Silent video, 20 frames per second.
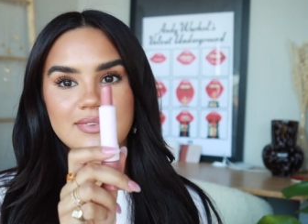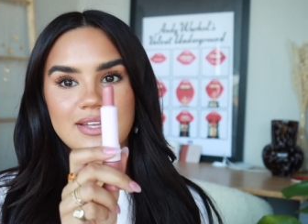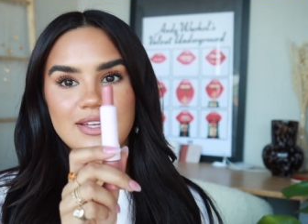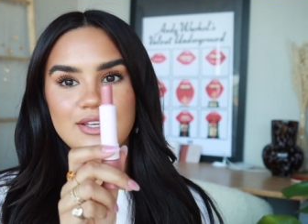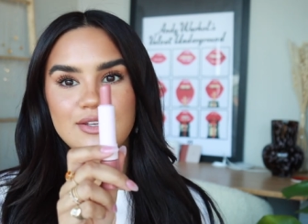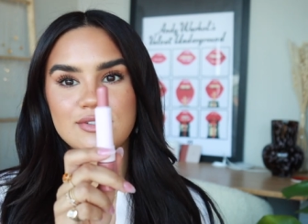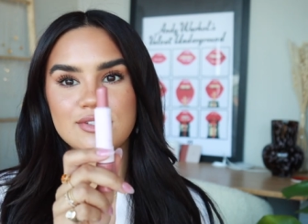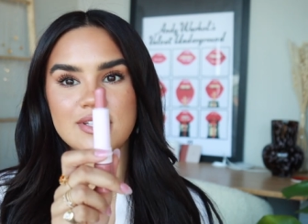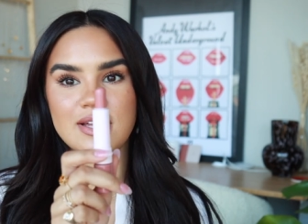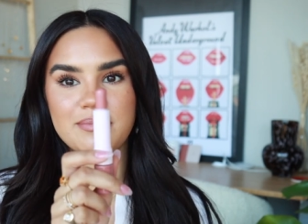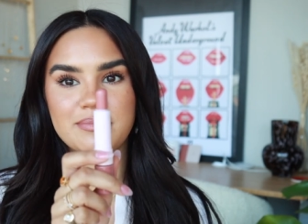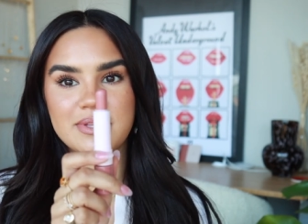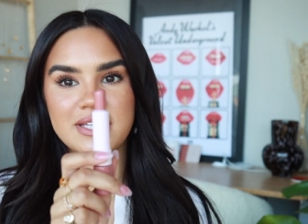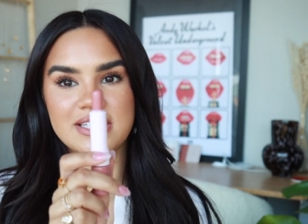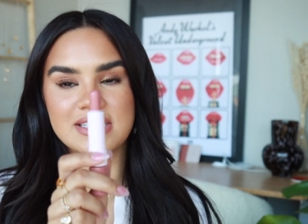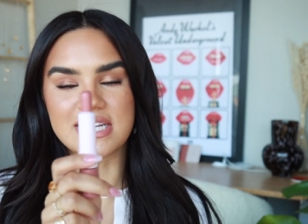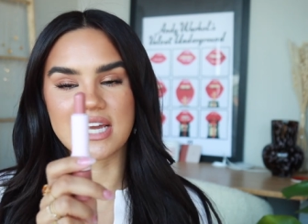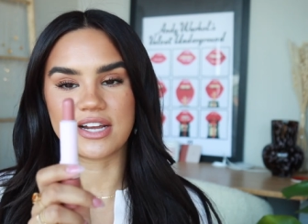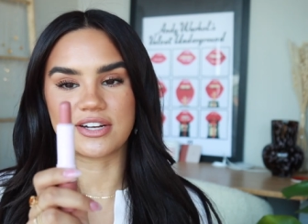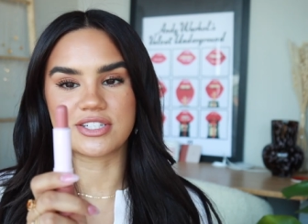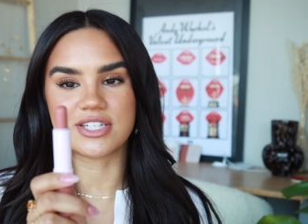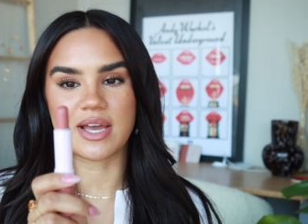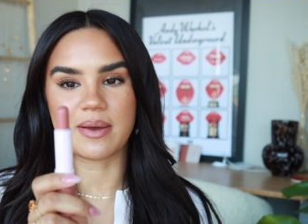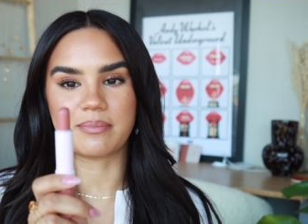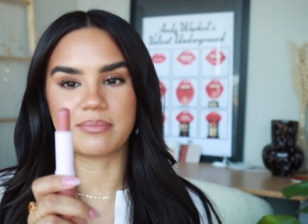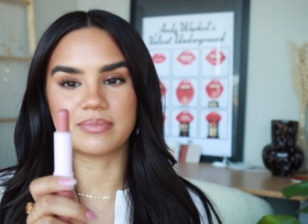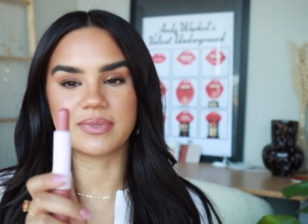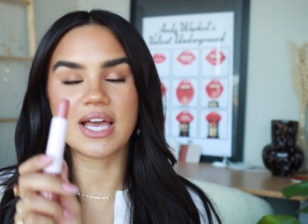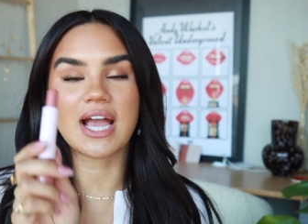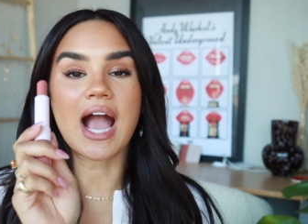used up the entire tip.
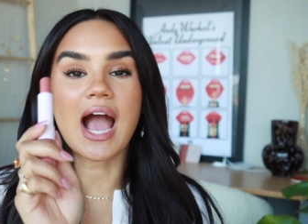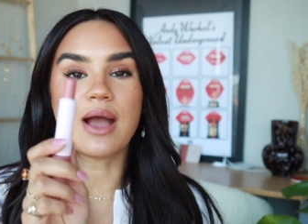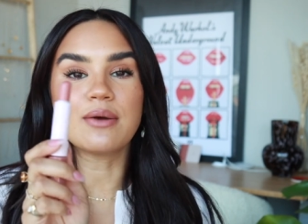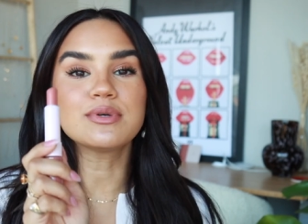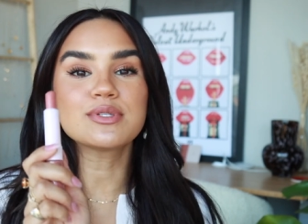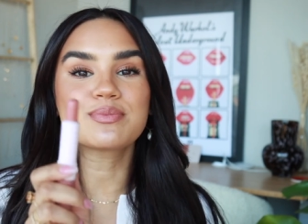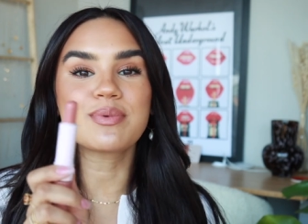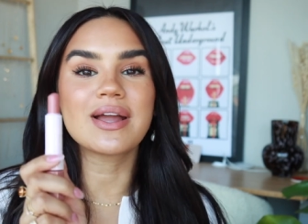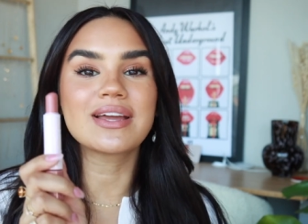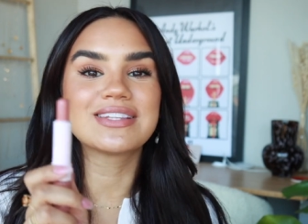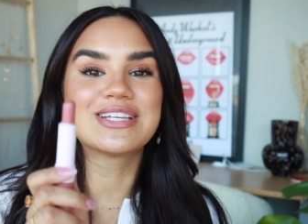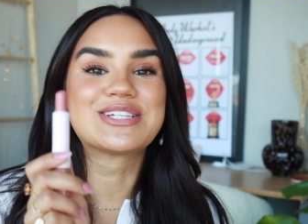Like I was wearing